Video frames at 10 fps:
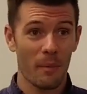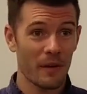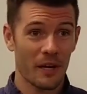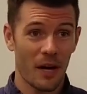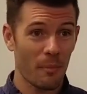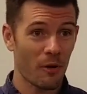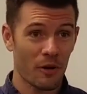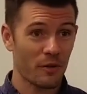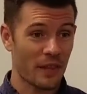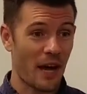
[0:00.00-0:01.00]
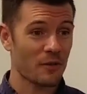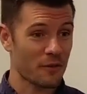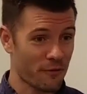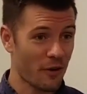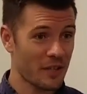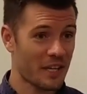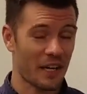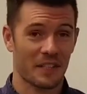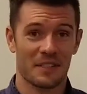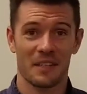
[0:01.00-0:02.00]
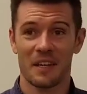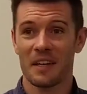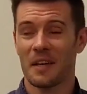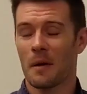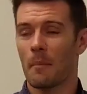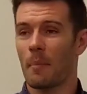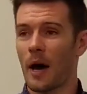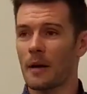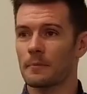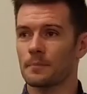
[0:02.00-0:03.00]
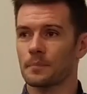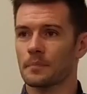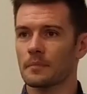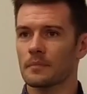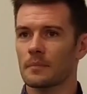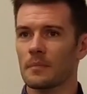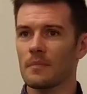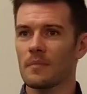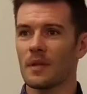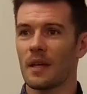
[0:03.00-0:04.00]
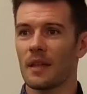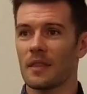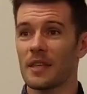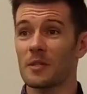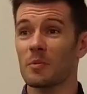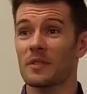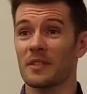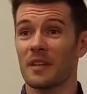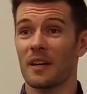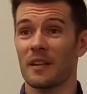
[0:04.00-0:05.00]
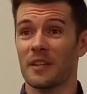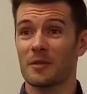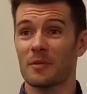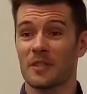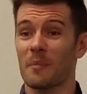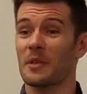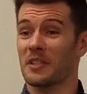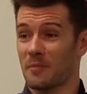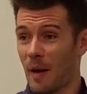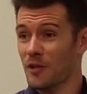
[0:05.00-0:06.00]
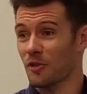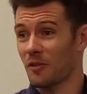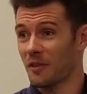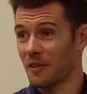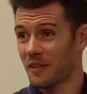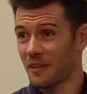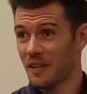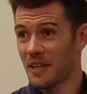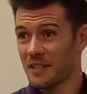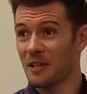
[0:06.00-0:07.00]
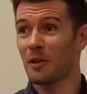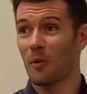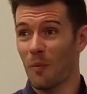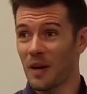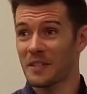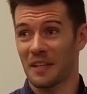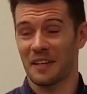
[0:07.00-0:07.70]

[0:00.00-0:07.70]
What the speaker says: this was something special until it wasn't. And I threw a front kick that was so fast that my body